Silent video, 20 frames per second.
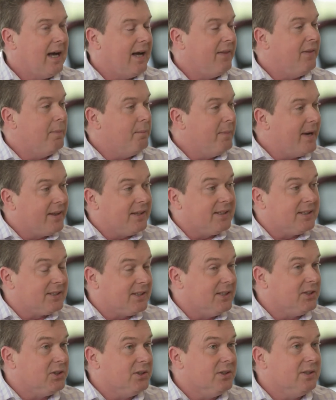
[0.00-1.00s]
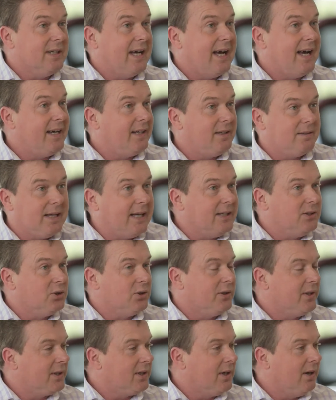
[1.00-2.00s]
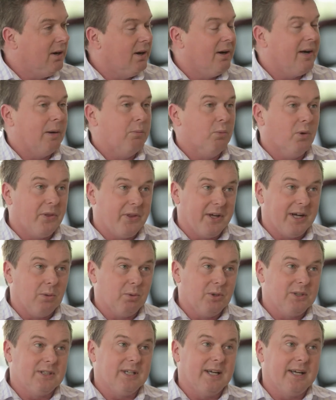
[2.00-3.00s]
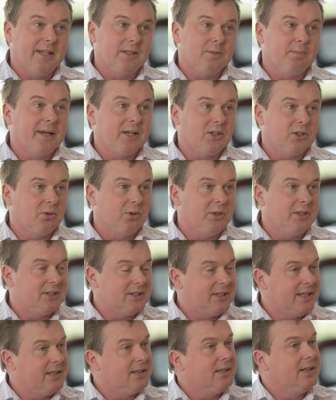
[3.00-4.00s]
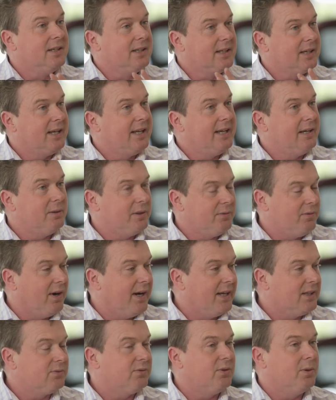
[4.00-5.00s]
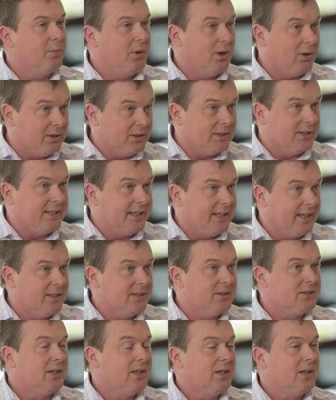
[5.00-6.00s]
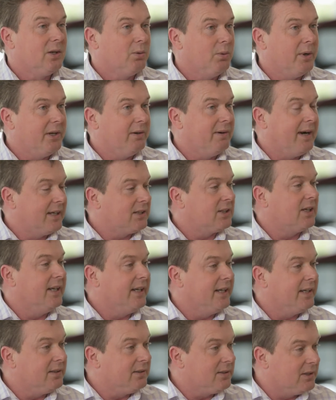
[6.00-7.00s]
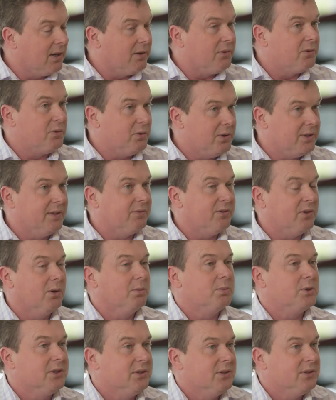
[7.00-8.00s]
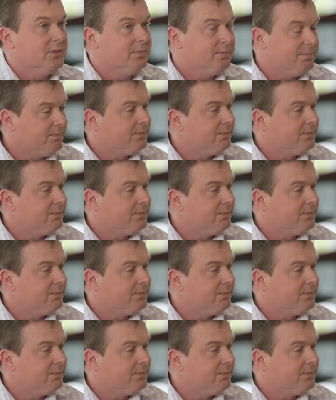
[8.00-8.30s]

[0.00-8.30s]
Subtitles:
and then make the decision and enjoy the car. And one thing I would say is make sure you seek clear advice from the Honda dealers when you're actually going through the different options.